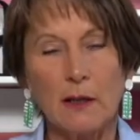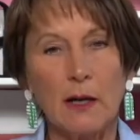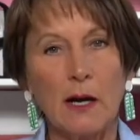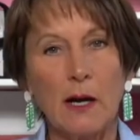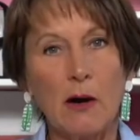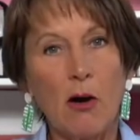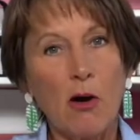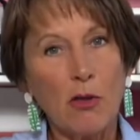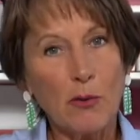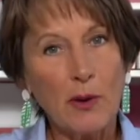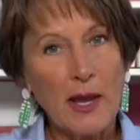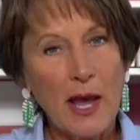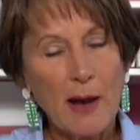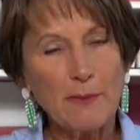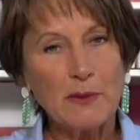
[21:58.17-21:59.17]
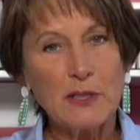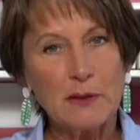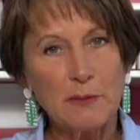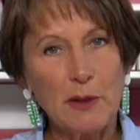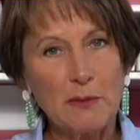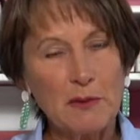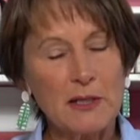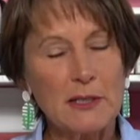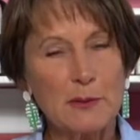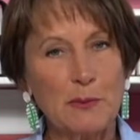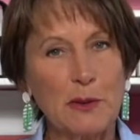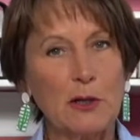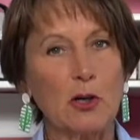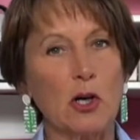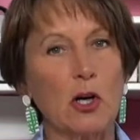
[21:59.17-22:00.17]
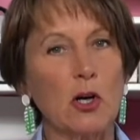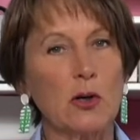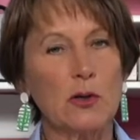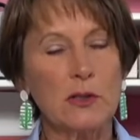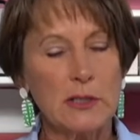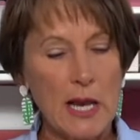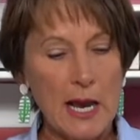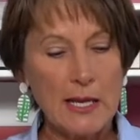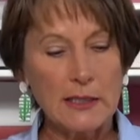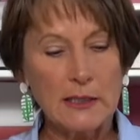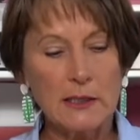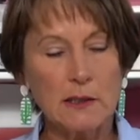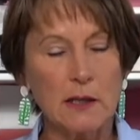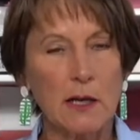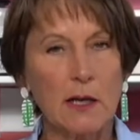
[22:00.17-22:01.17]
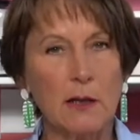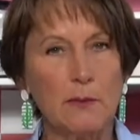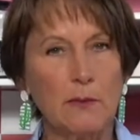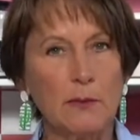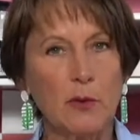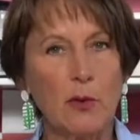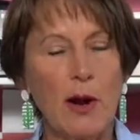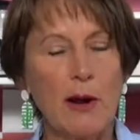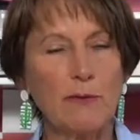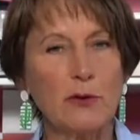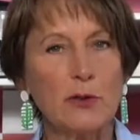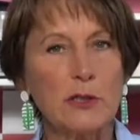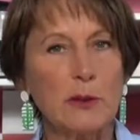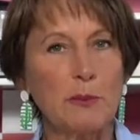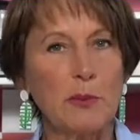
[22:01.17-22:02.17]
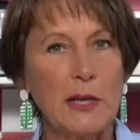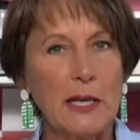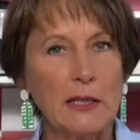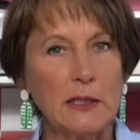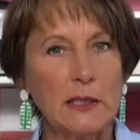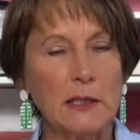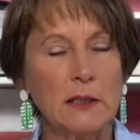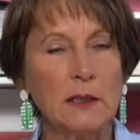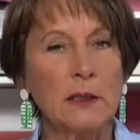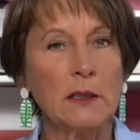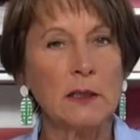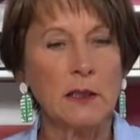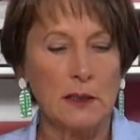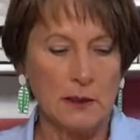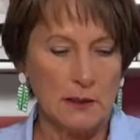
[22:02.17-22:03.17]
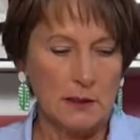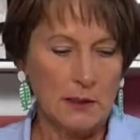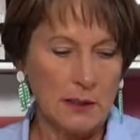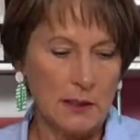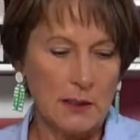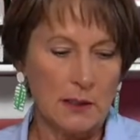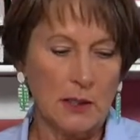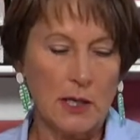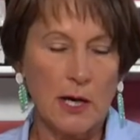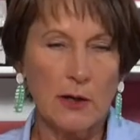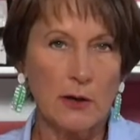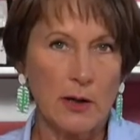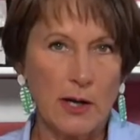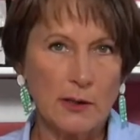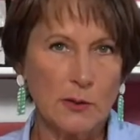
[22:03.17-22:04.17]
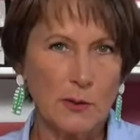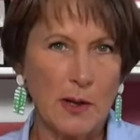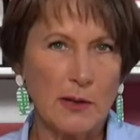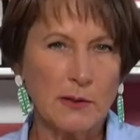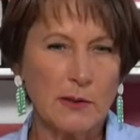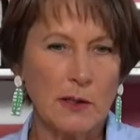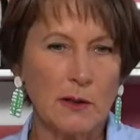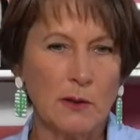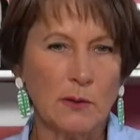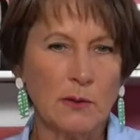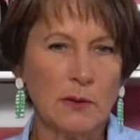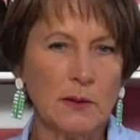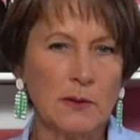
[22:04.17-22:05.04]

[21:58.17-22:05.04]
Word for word: uh, all the way up to maybe this bigger size um, Crafter's Companion uh, cutter as well. So